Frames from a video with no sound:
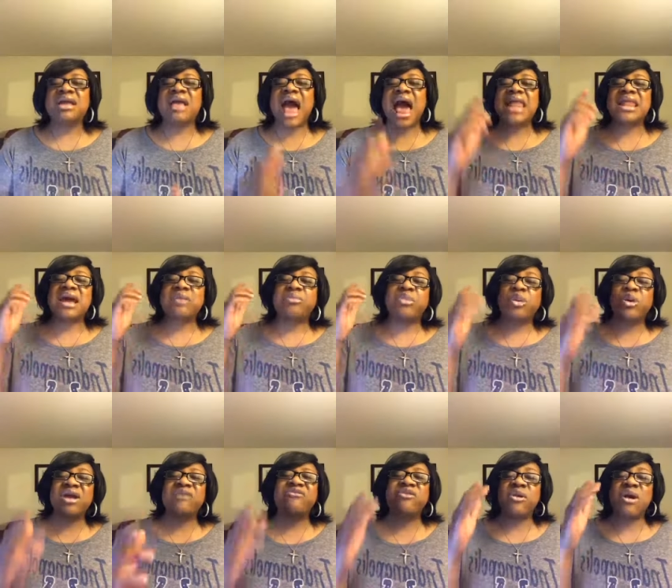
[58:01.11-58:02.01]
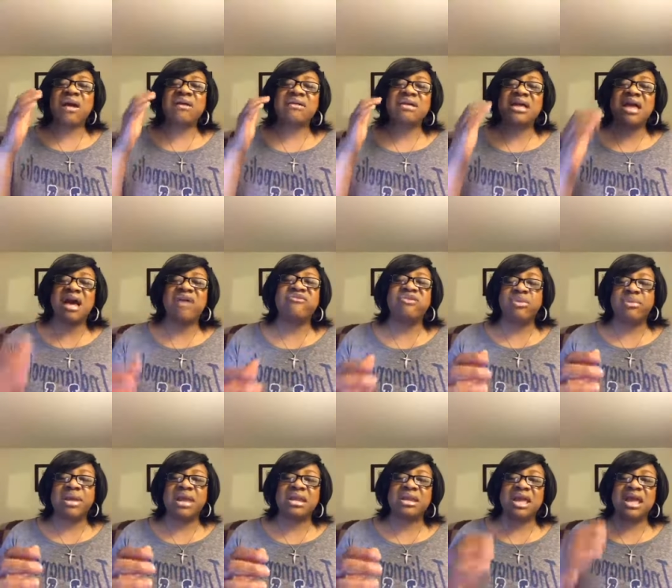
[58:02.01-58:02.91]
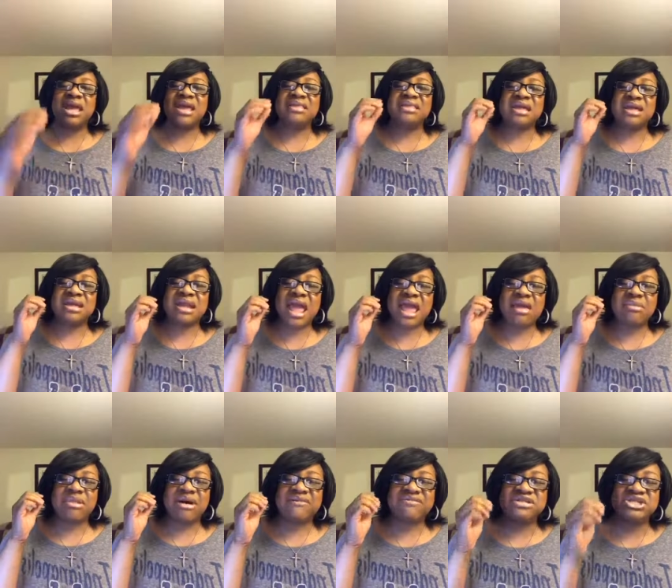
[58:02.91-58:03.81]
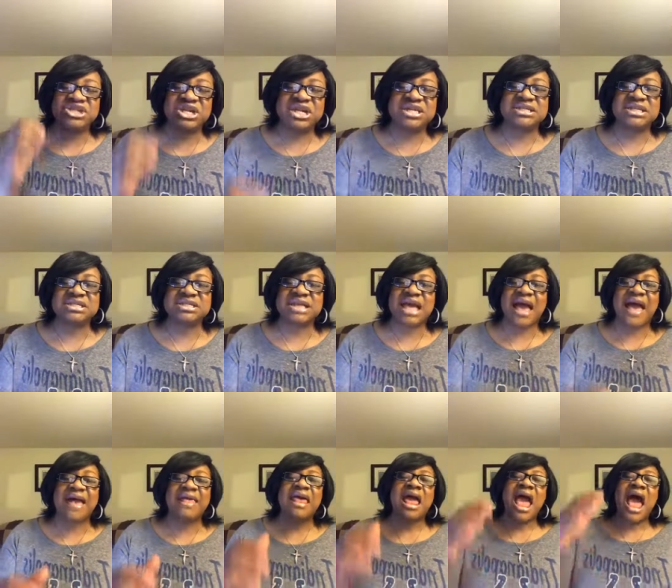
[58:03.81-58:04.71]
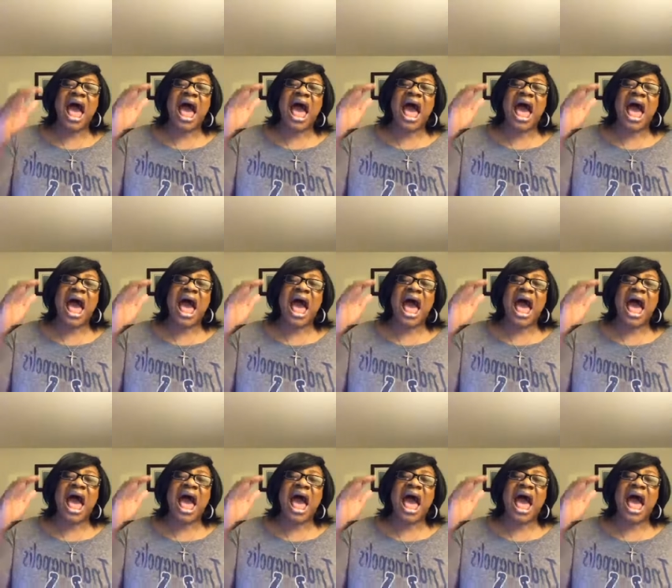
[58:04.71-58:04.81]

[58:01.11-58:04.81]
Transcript: God, I pray for our government in the name of Jesus, God.